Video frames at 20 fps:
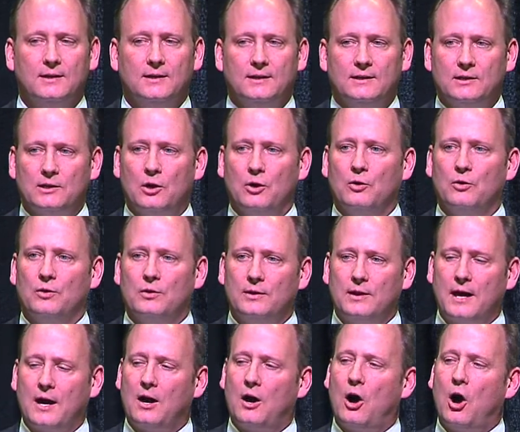
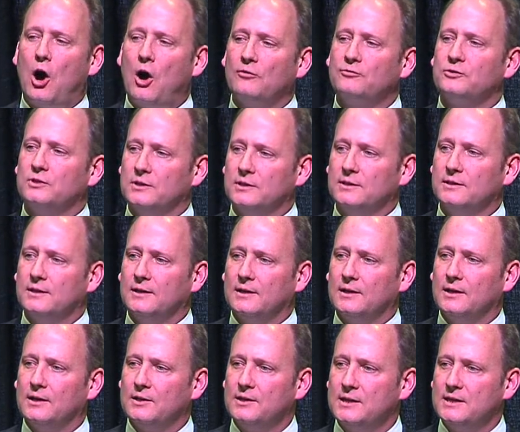Now often
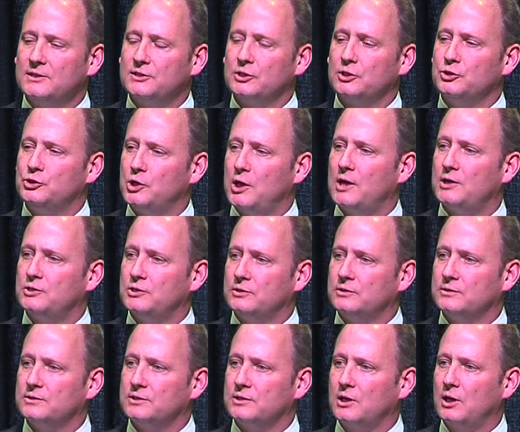these
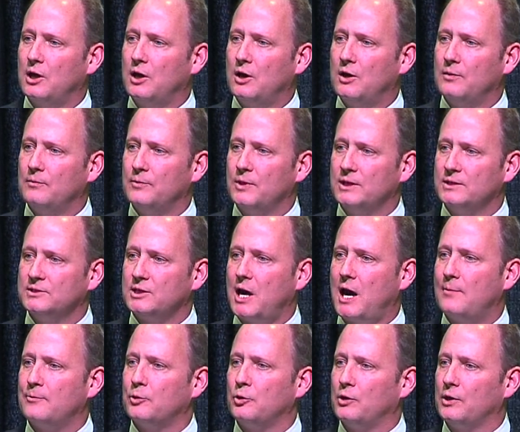suggestions come in
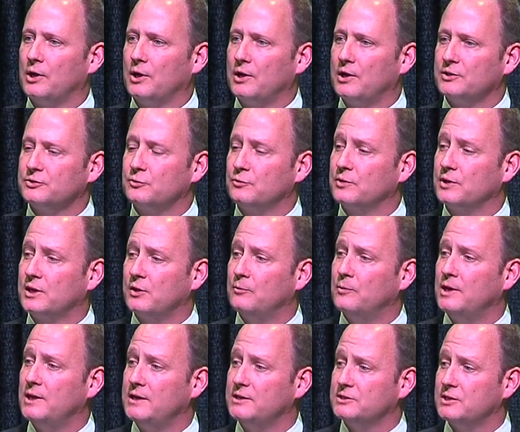topical areas from the
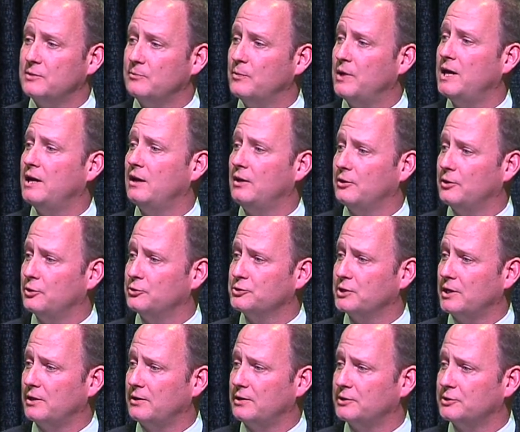committees that meet on those
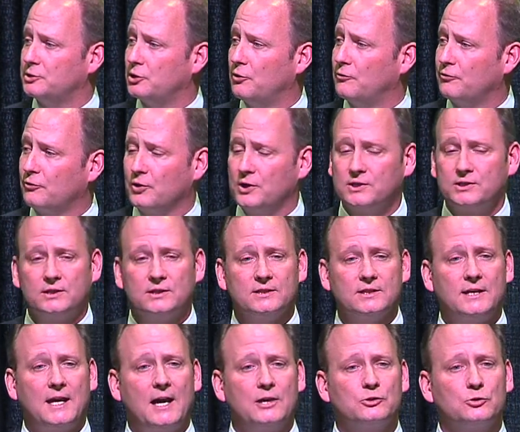areas. So for instance,
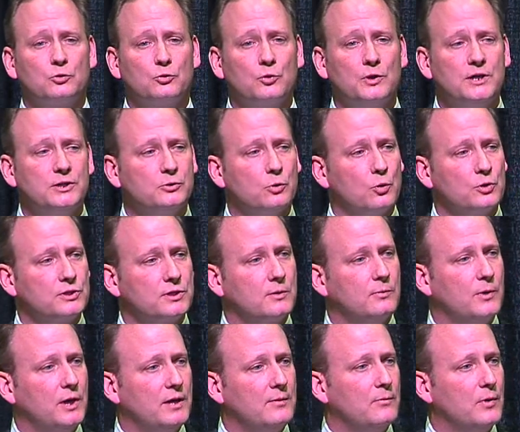Natural Resource
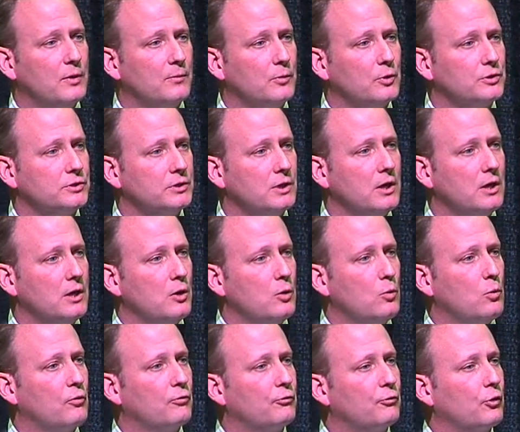Committee members
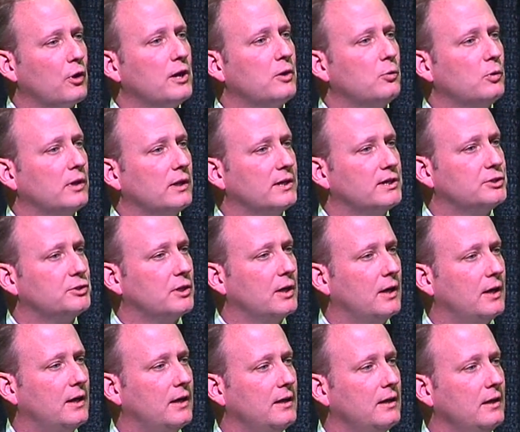will frequently
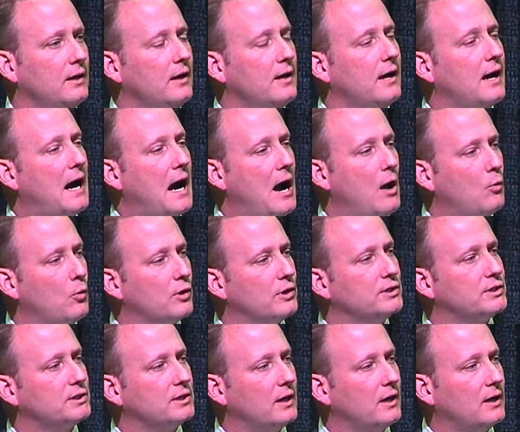say, I want to
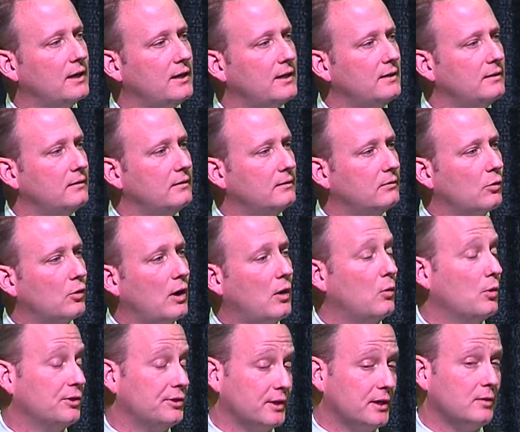study, or I
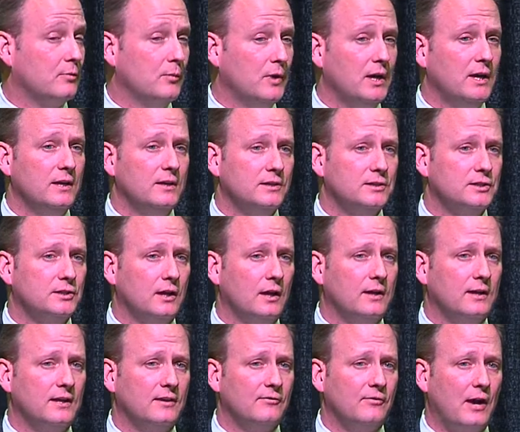want the committee to
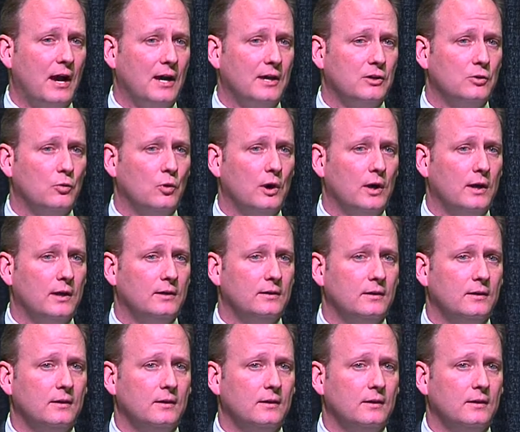study and evaluate